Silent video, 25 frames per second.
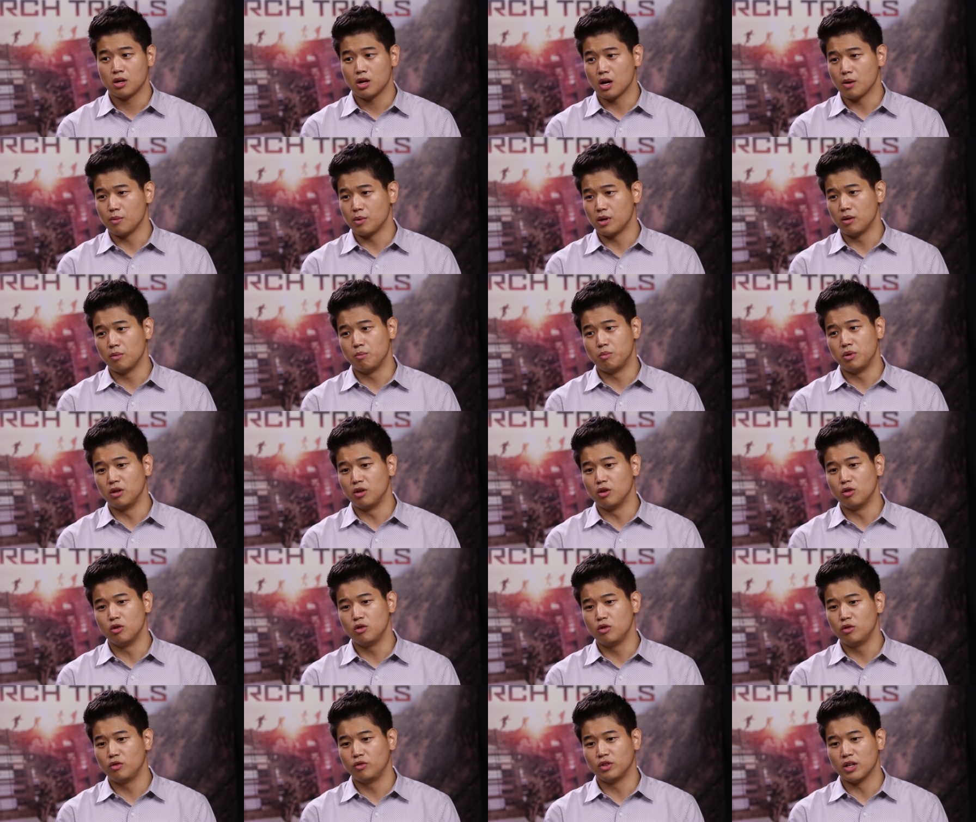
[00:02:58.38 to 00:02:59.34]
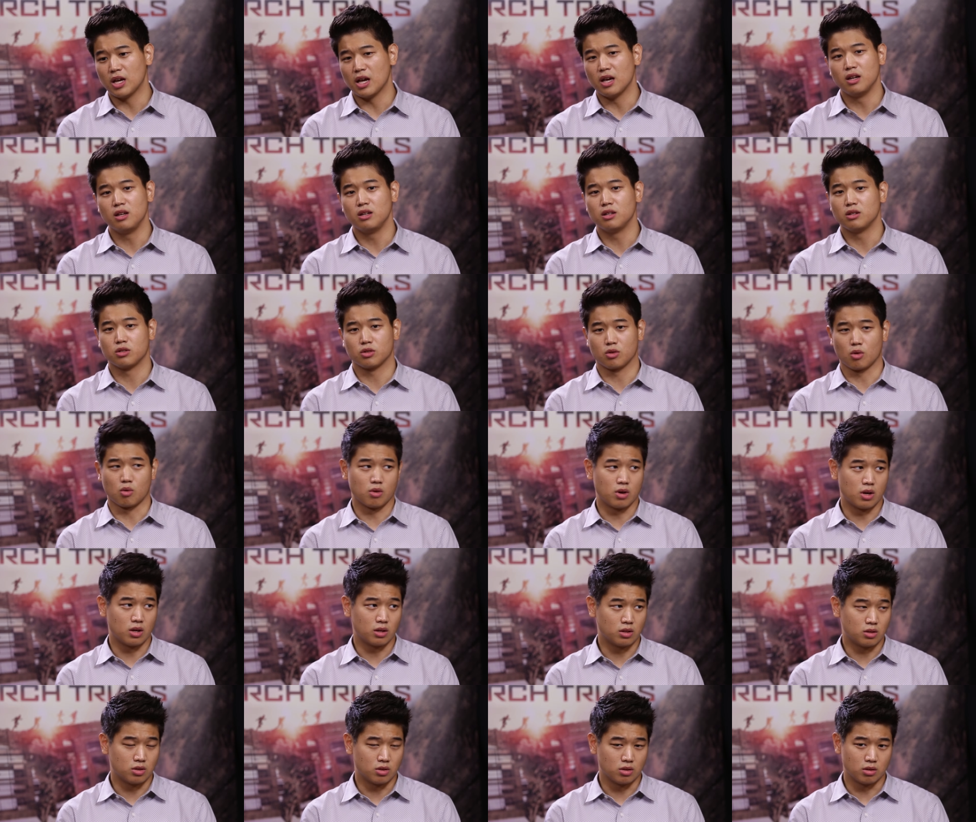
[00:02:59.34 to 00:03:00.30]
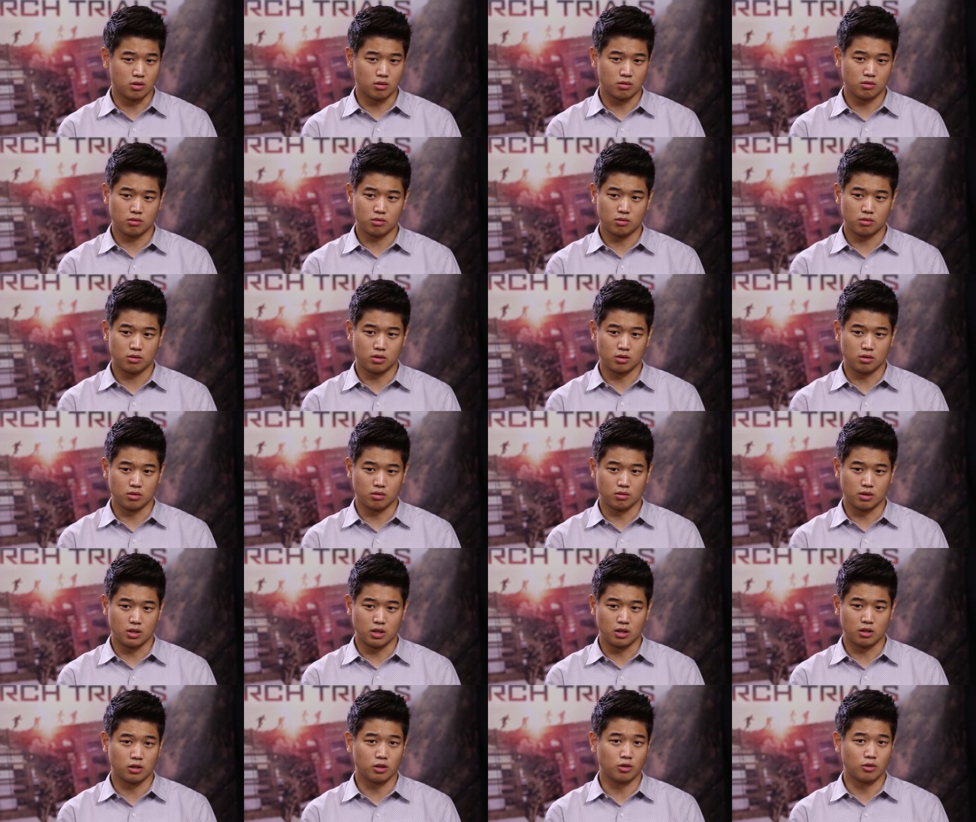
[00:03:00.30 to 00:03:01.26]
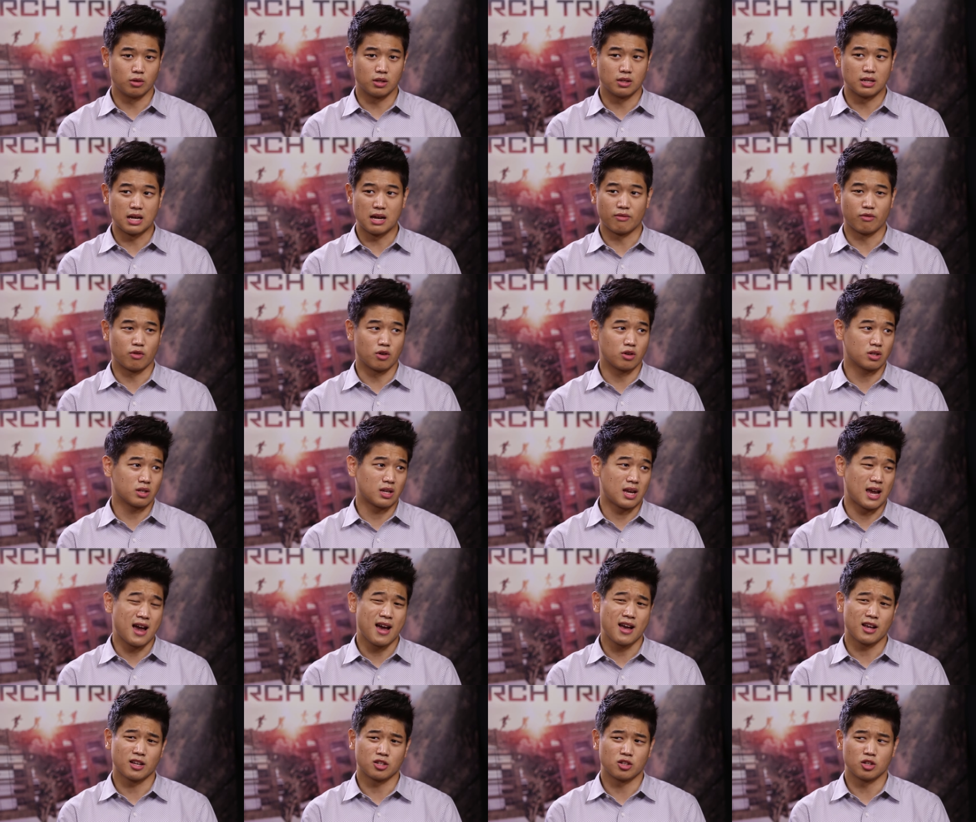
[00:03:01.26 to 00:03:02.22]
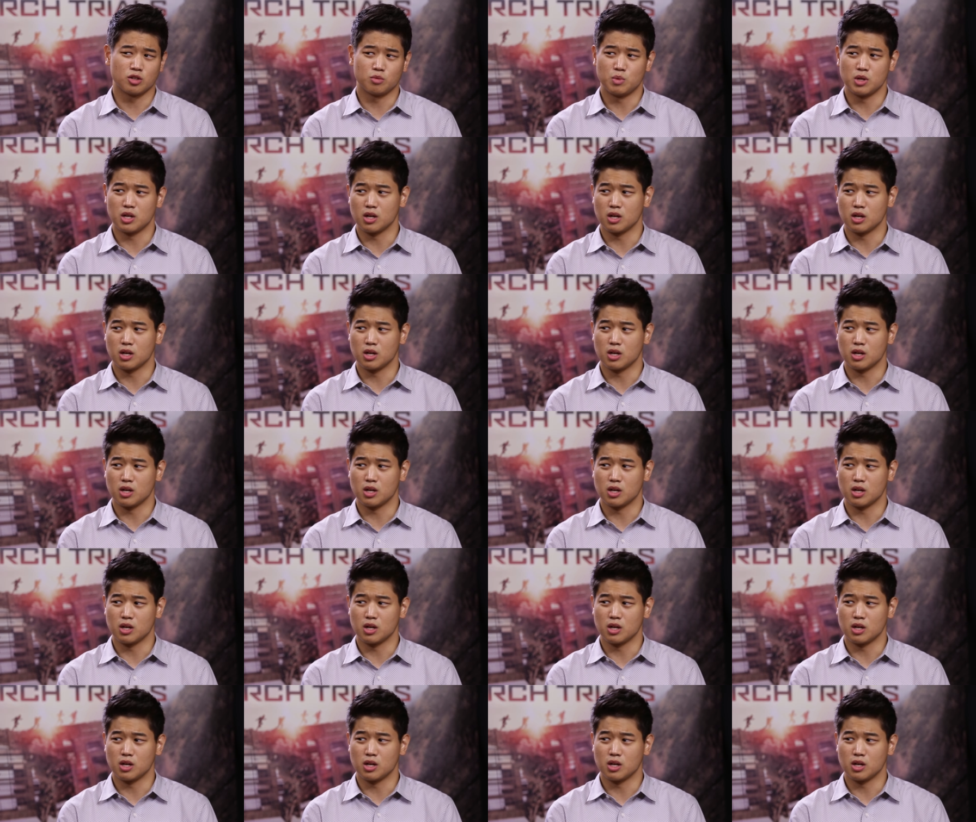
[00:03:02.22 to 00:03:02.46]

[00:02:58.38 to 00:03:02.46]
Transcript: I mean, it behooves any story to, to include a diverse cast just